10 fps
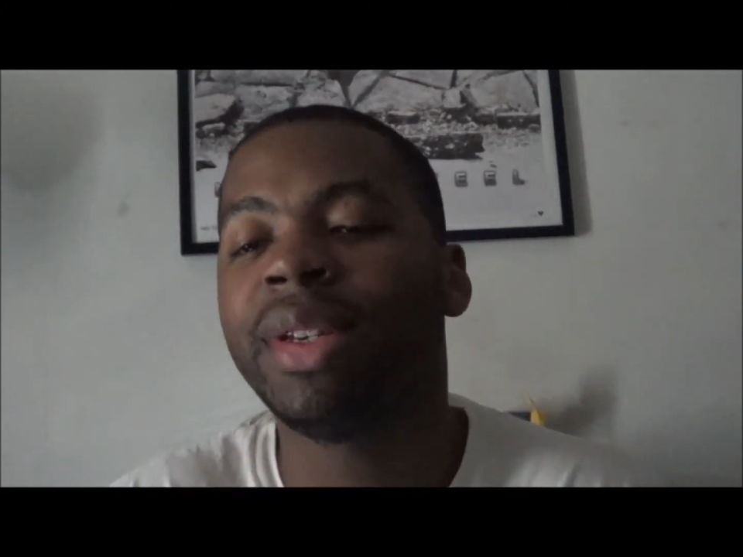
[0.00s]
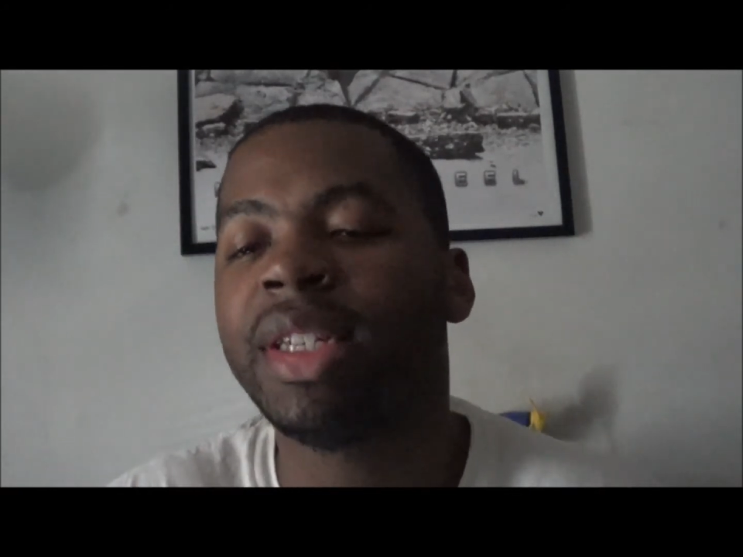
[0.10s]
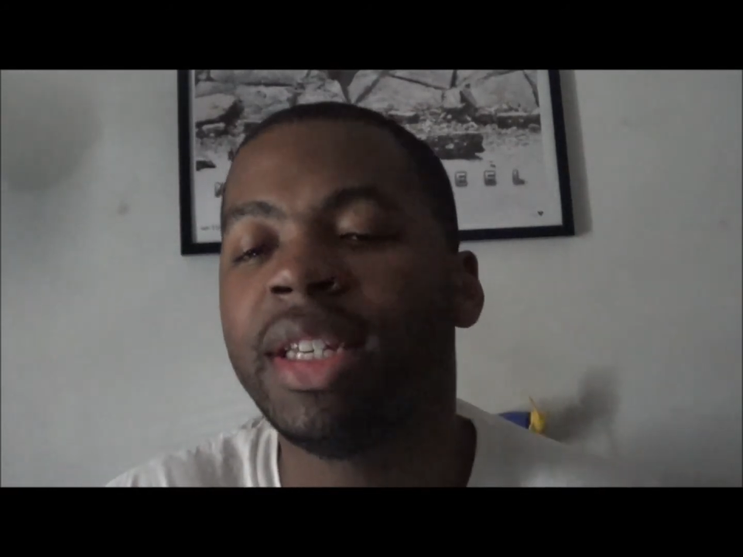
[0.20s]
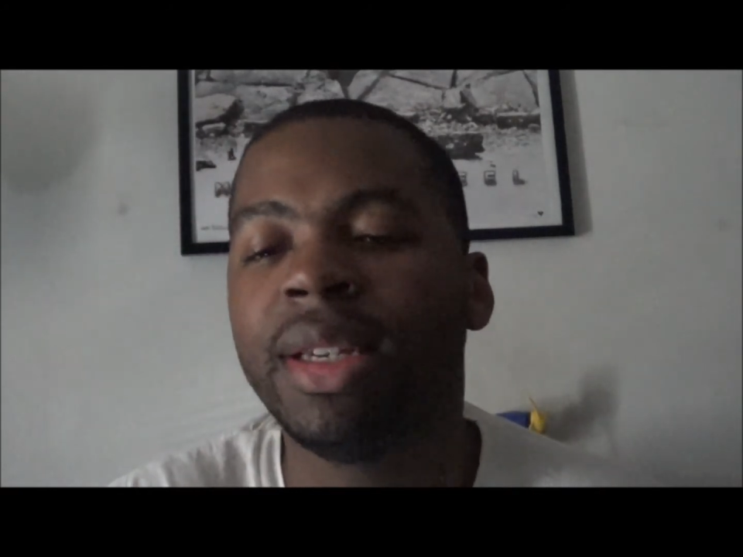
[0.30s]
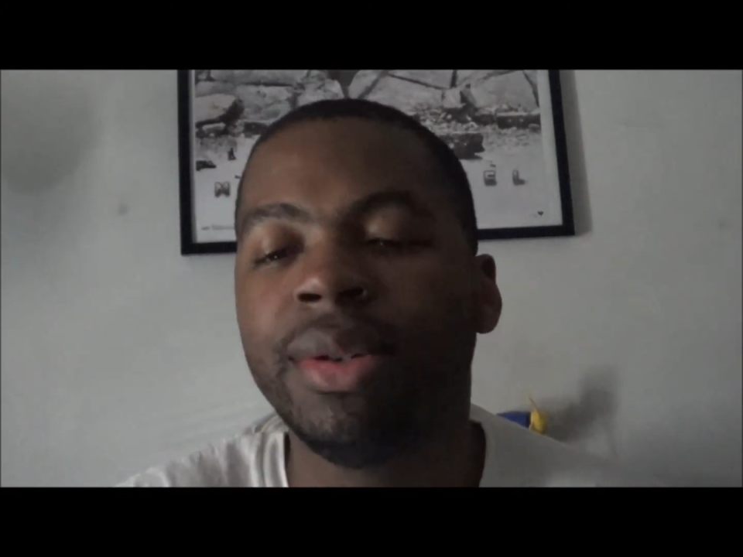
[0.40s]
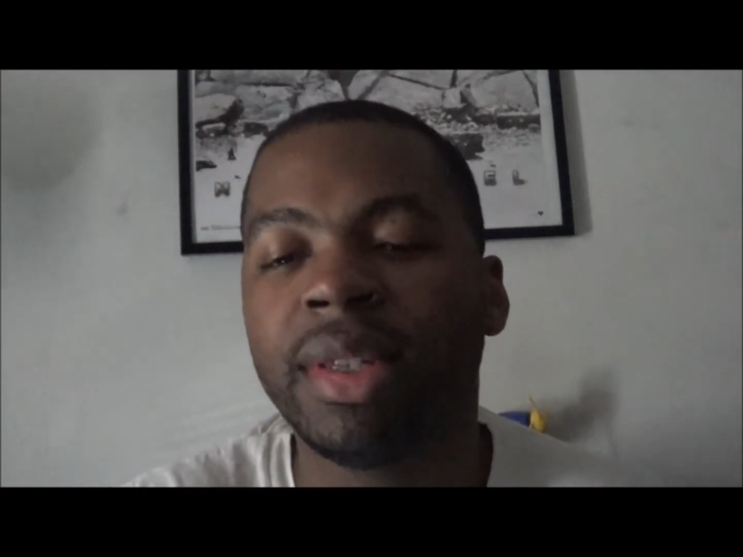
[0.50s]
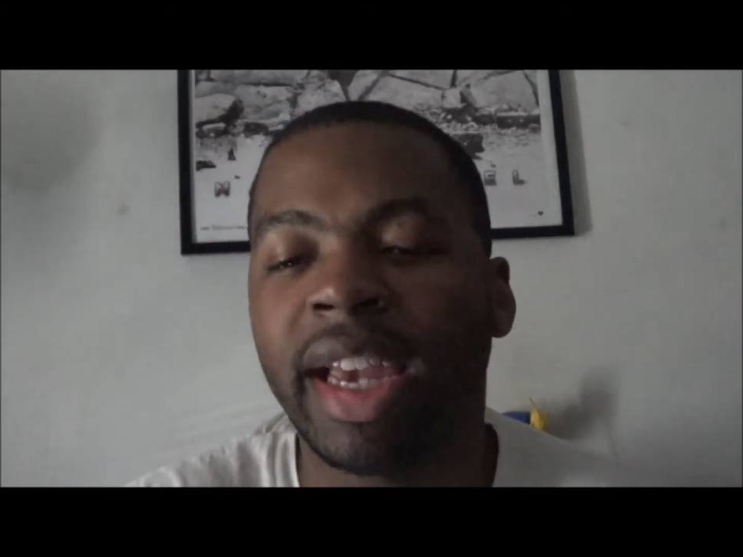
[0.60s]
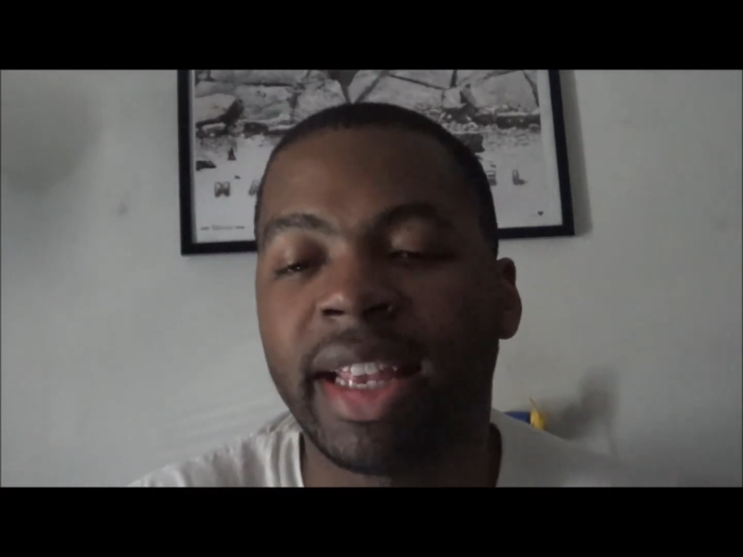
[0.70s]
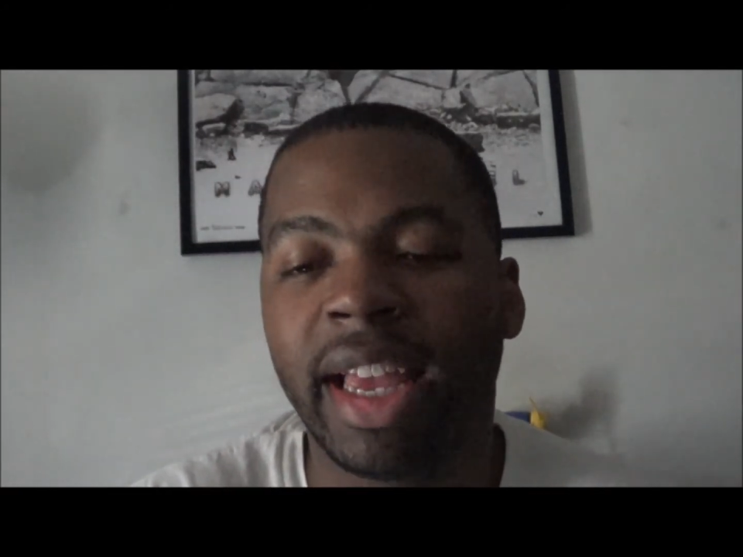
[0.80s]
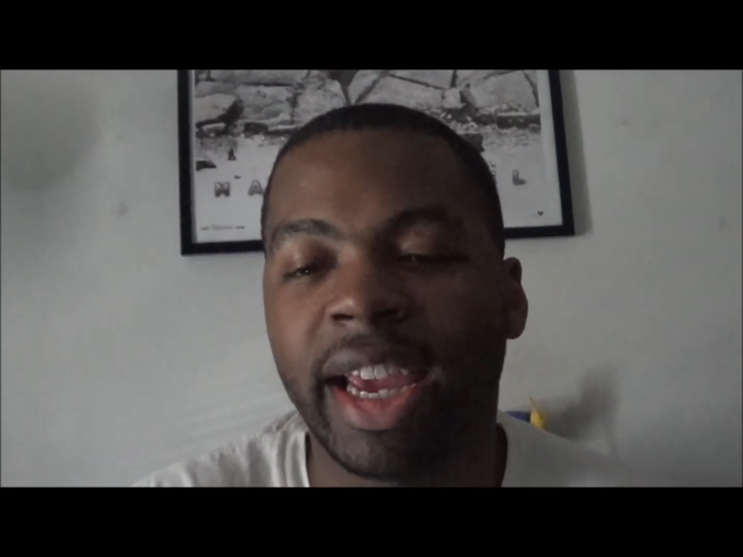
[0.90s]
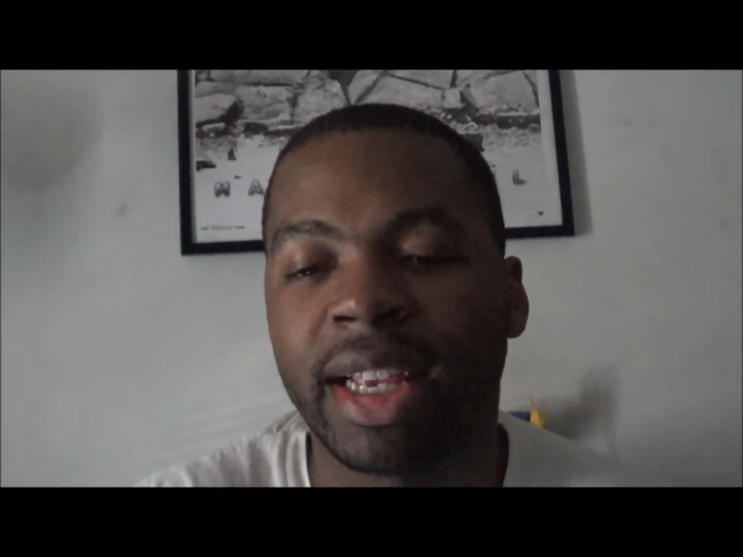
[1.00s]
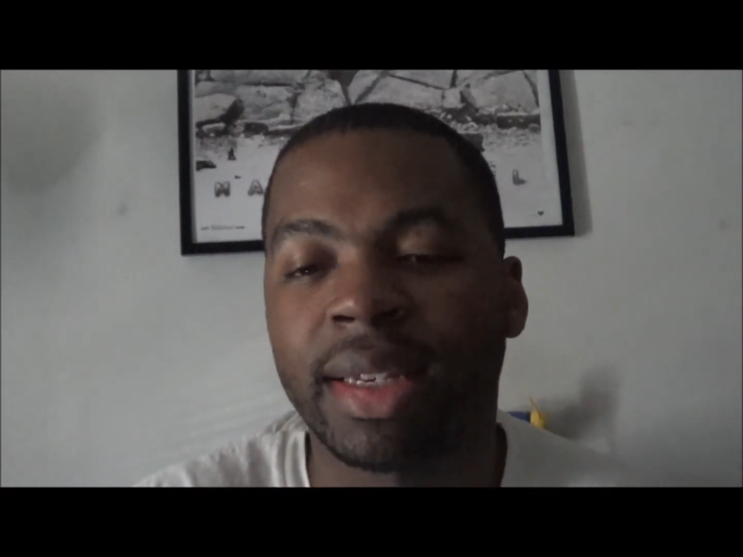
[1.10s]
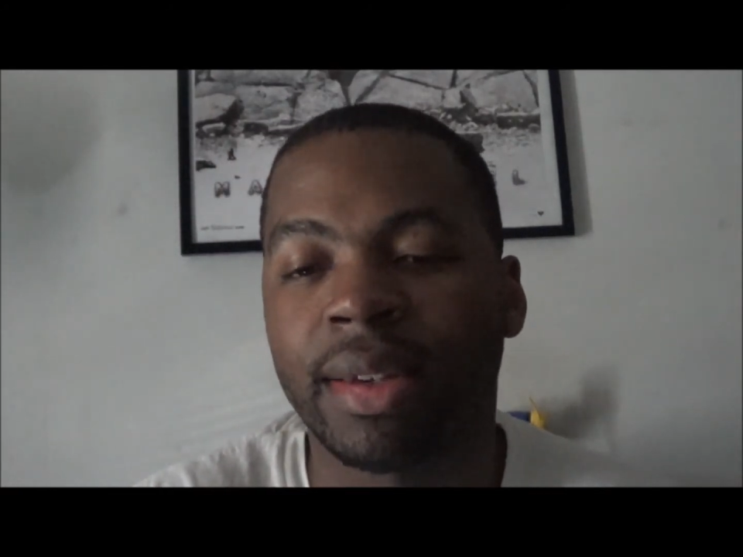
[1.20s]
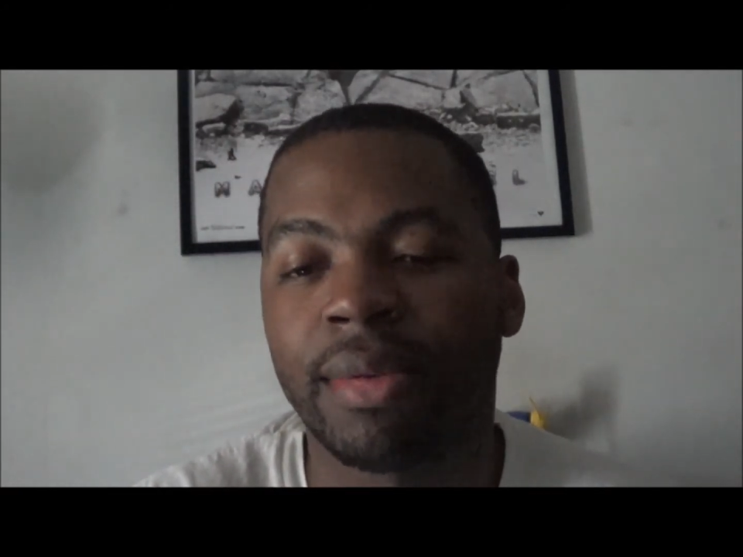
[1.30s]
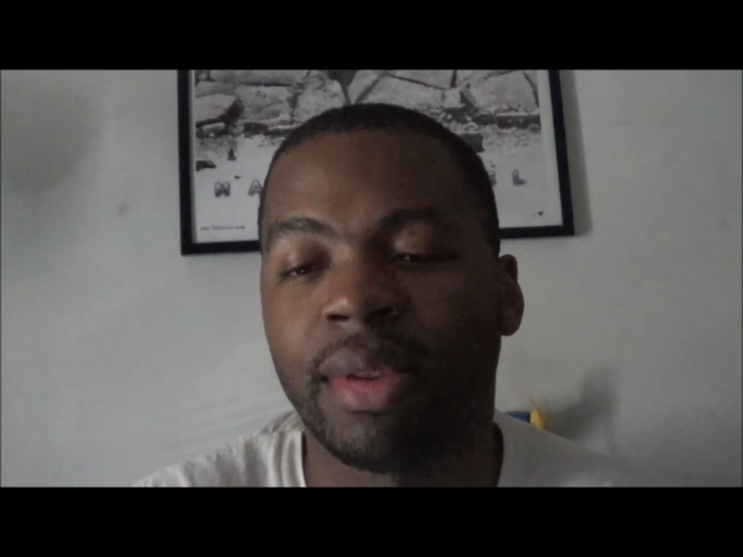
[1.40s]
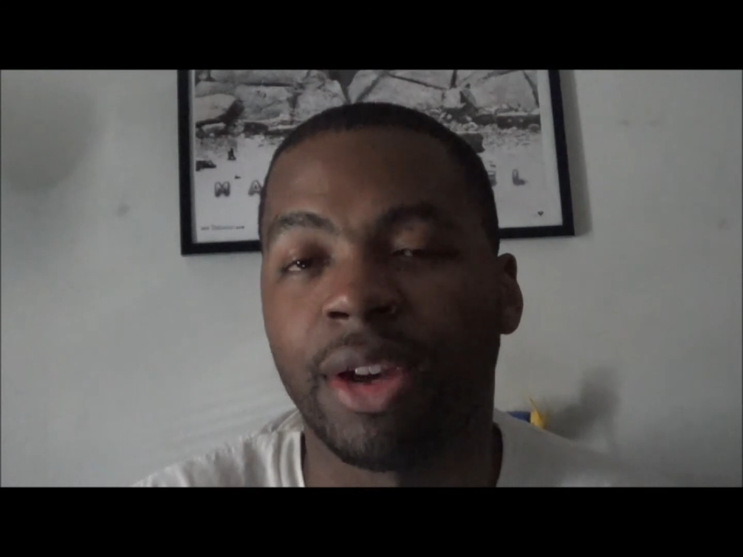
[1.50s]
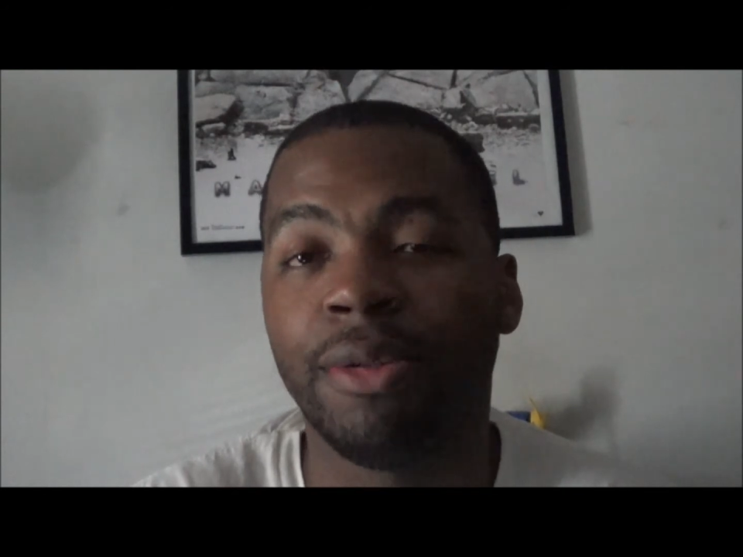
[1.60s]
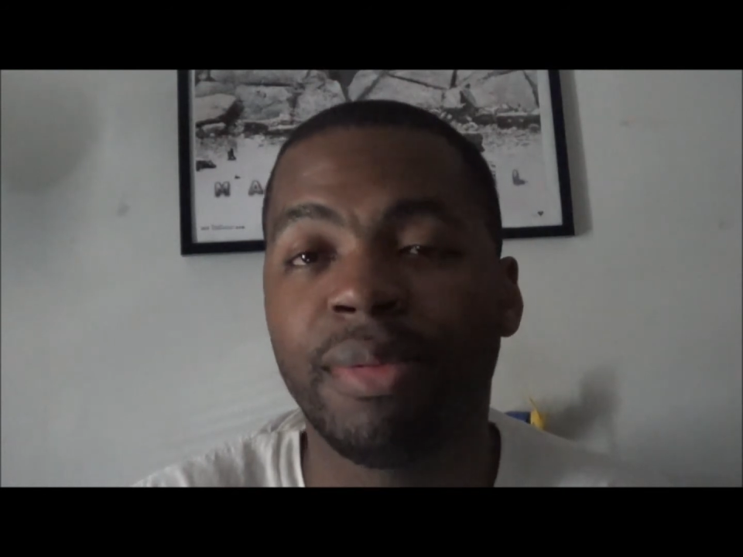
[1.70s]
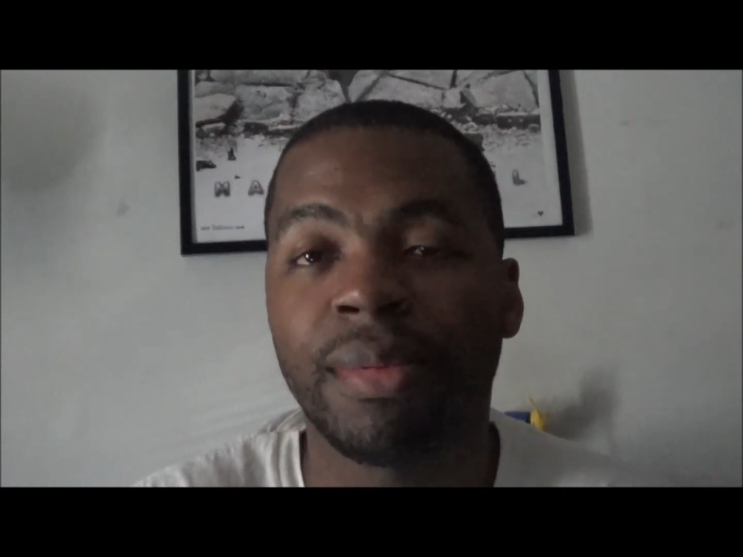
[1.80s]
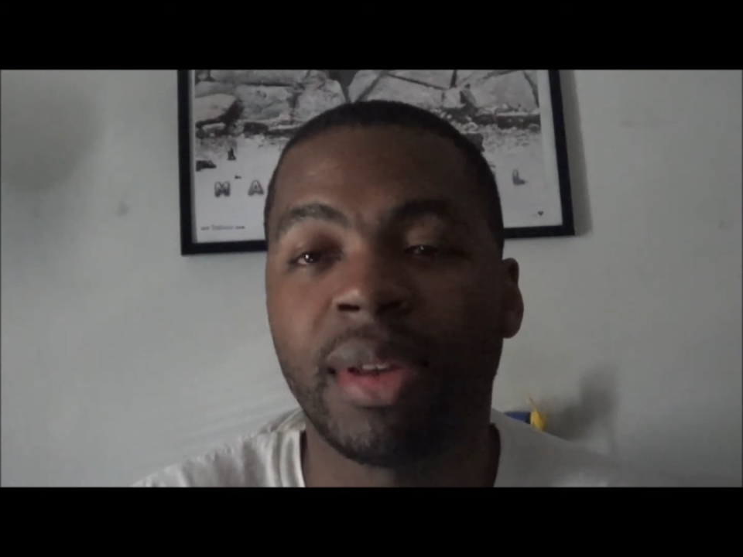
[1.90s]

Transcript: we see Tuesday Knight. Nope.